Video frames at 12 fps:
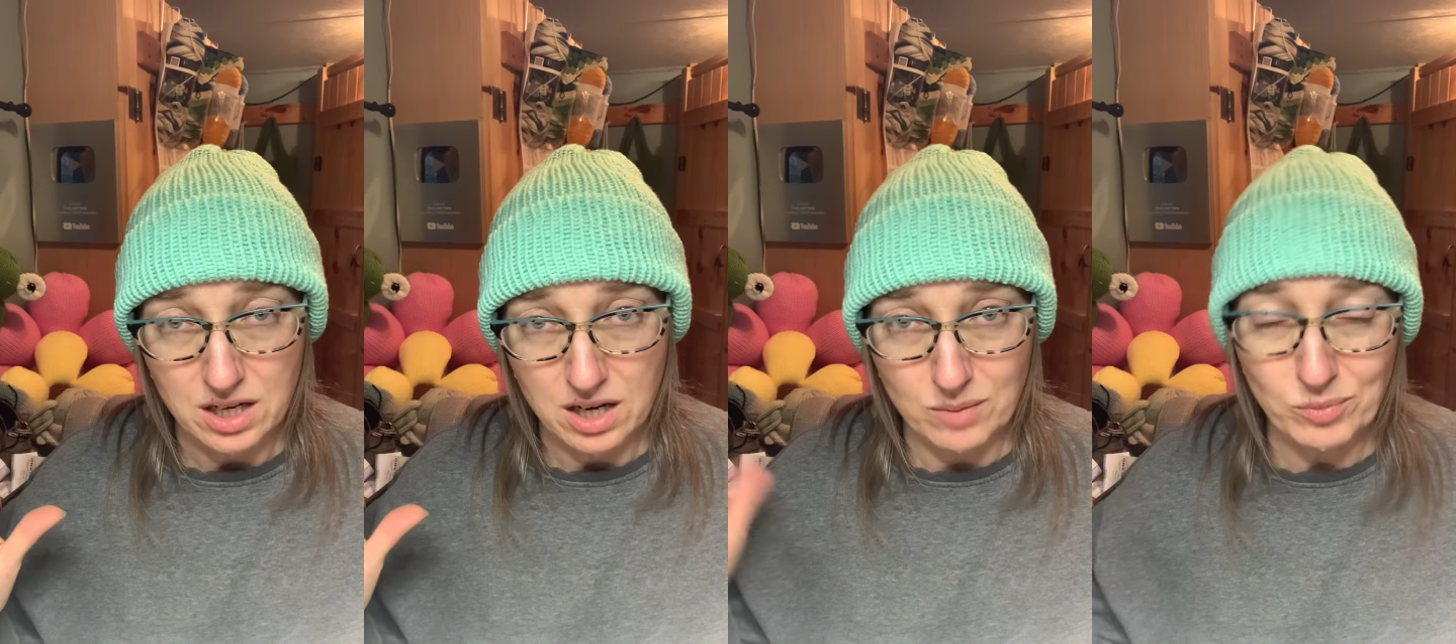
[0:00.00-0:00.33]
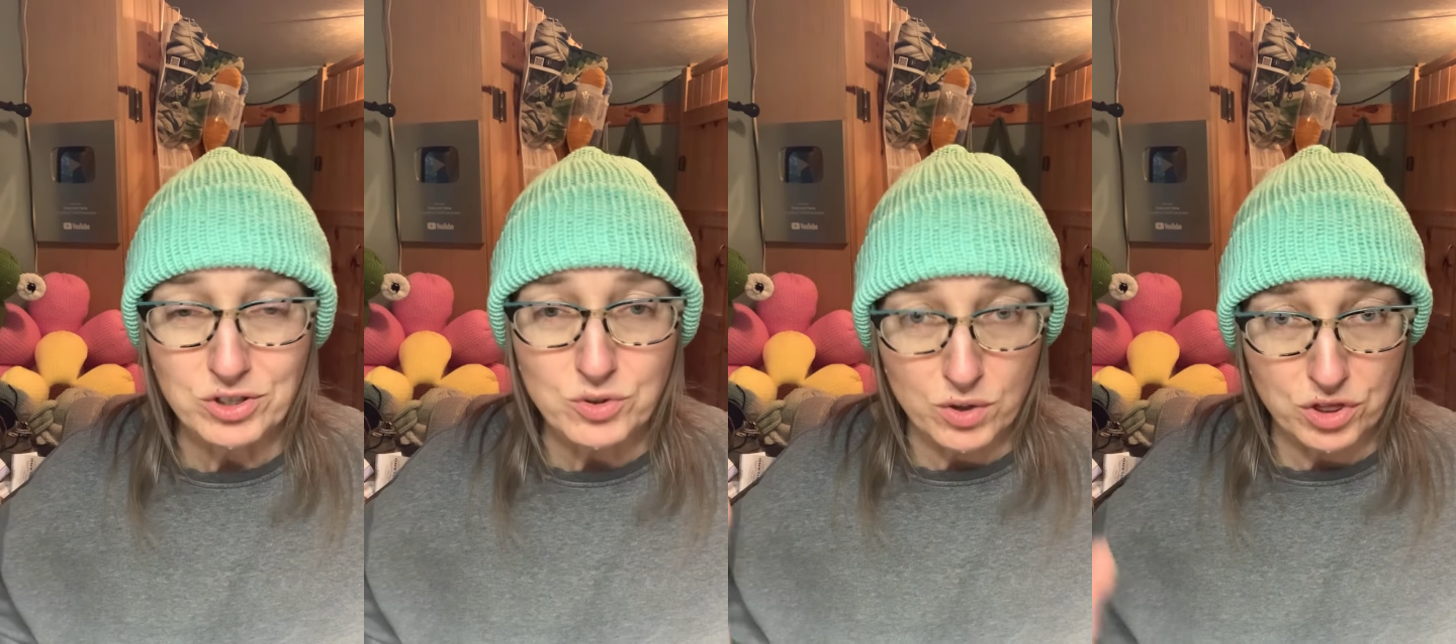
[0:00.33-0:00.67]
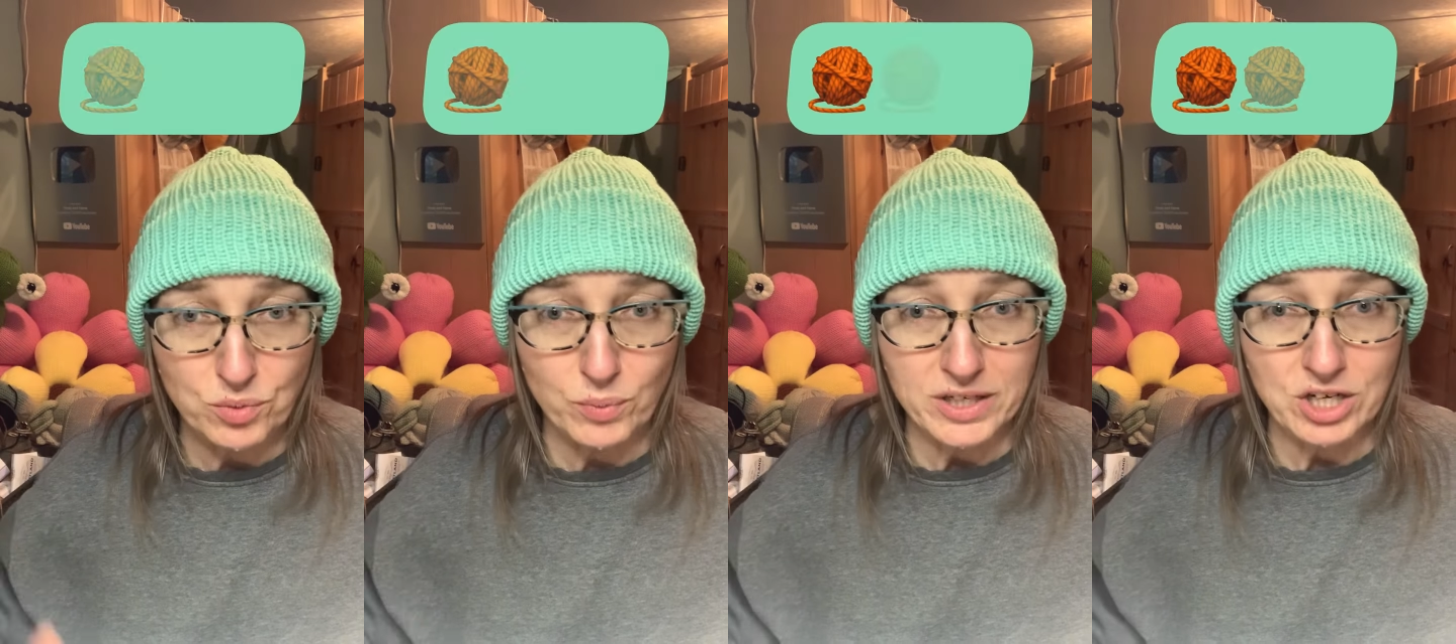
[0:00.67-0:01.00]
We'll do a
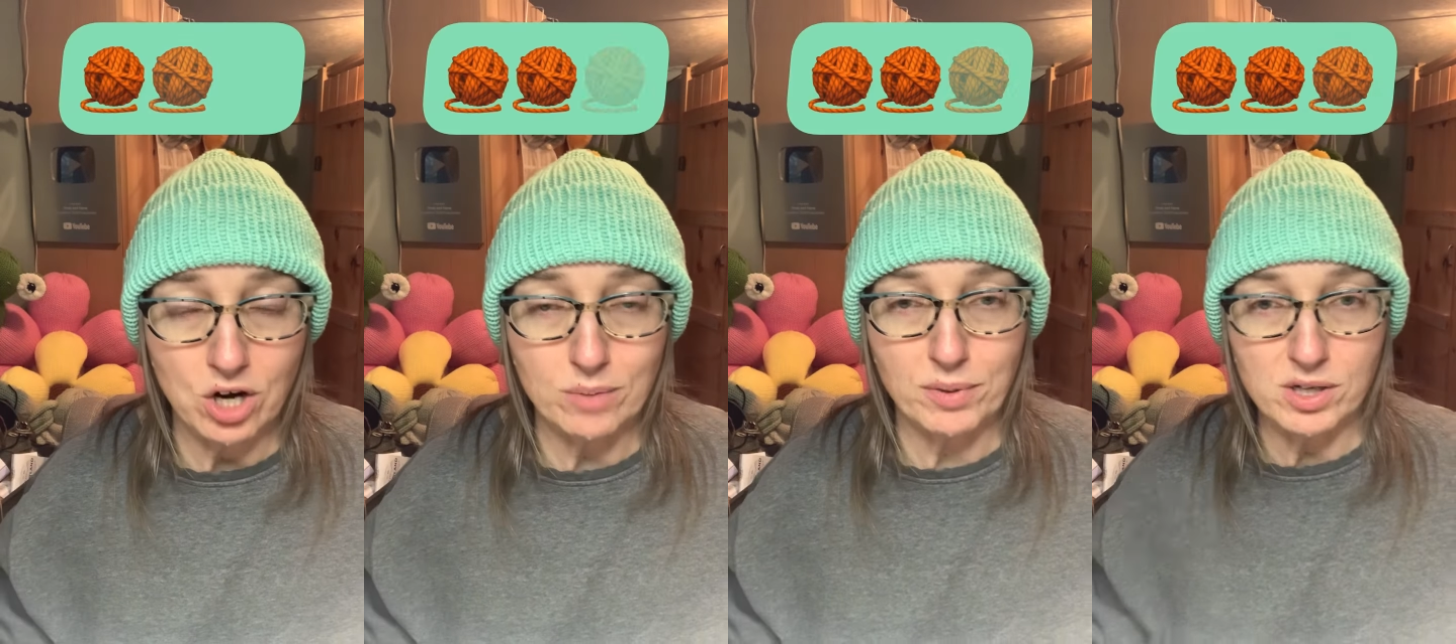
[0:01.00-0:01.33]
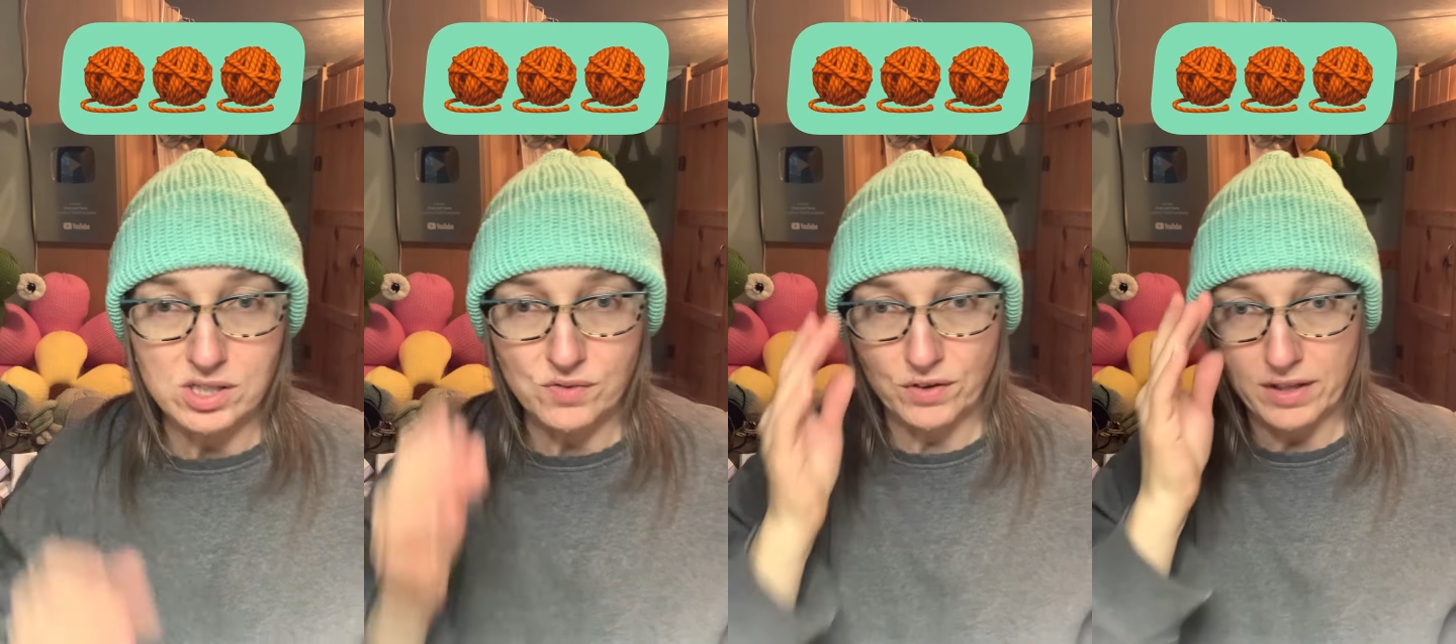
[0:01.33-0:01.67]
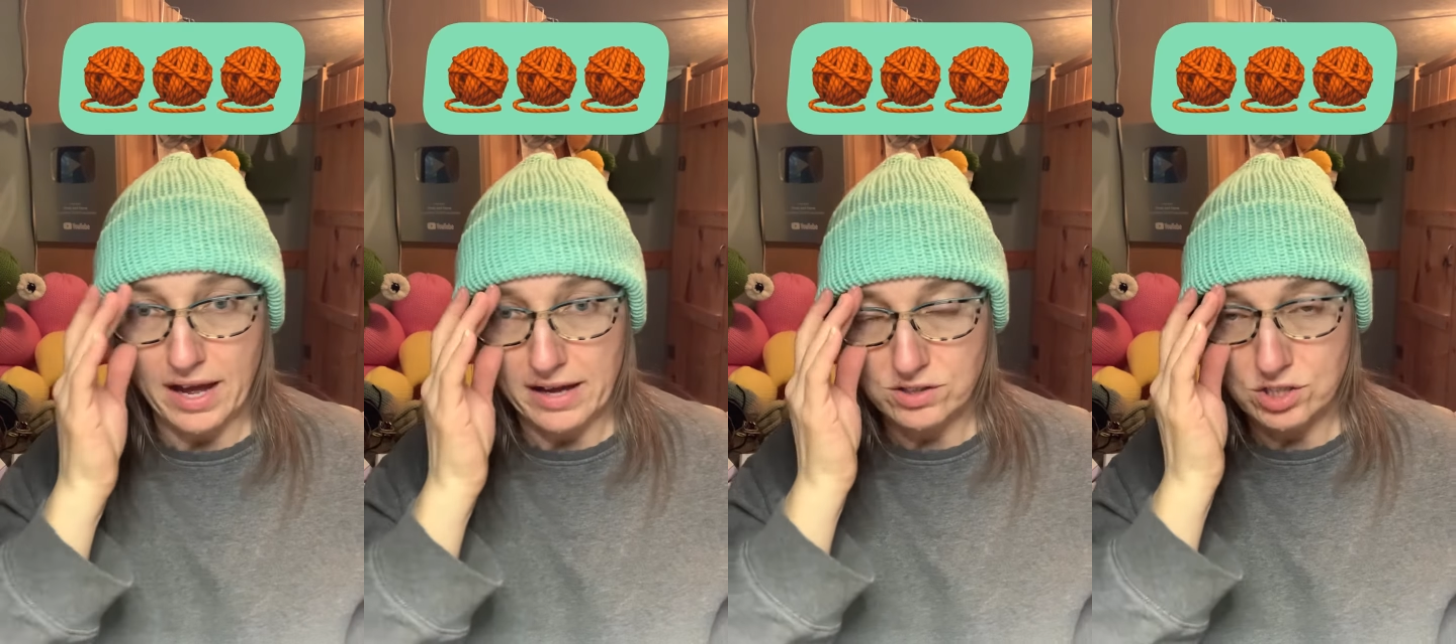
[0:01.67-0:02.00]
3 yarn balls for
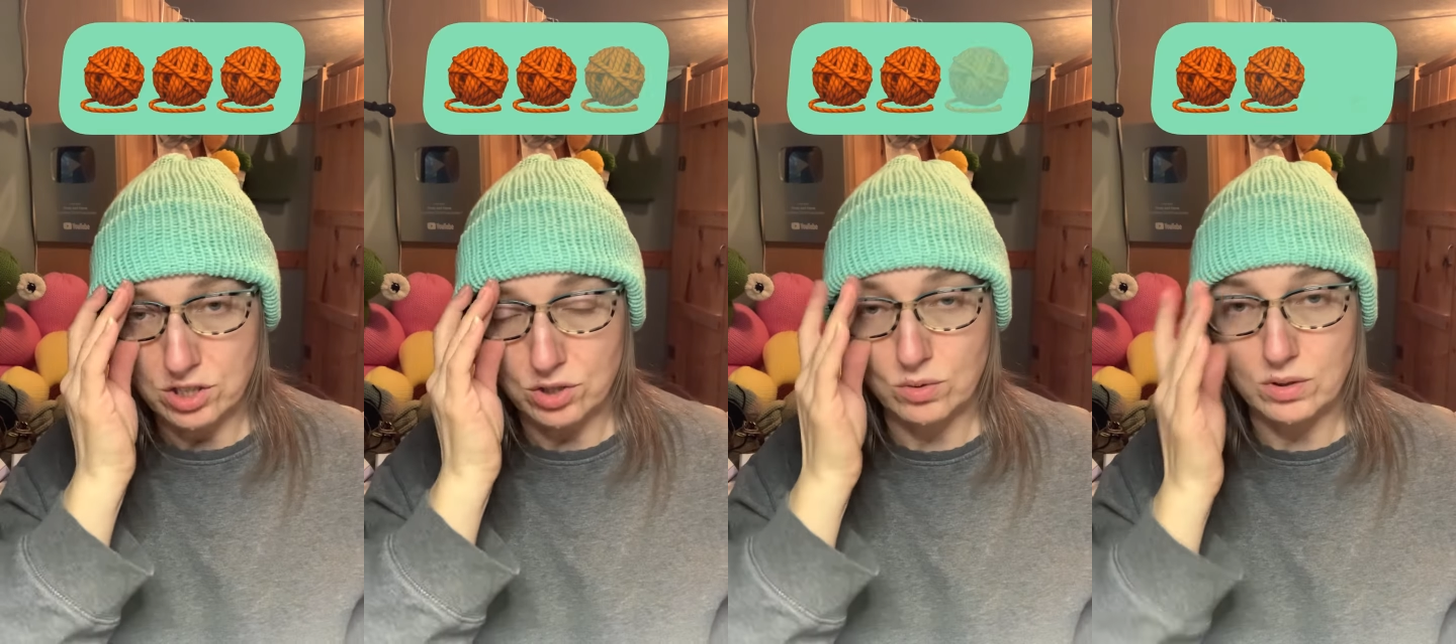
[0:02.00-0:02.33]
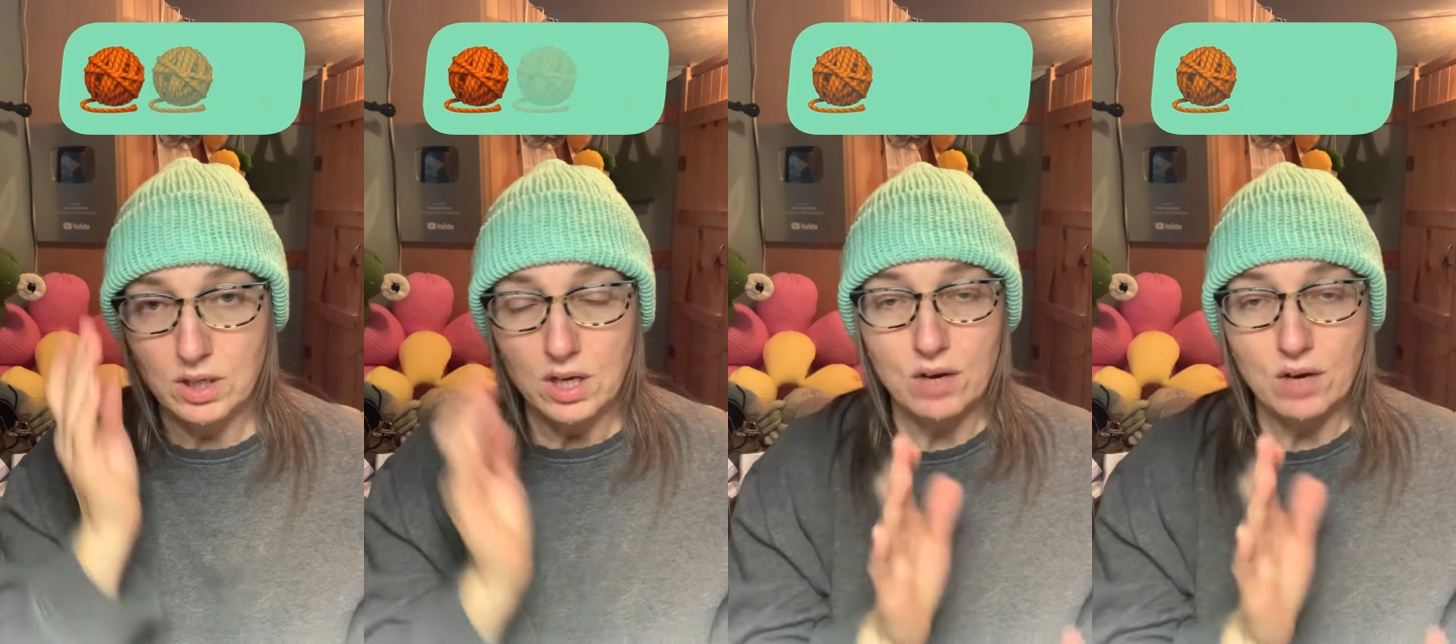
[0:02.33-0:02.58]
that too.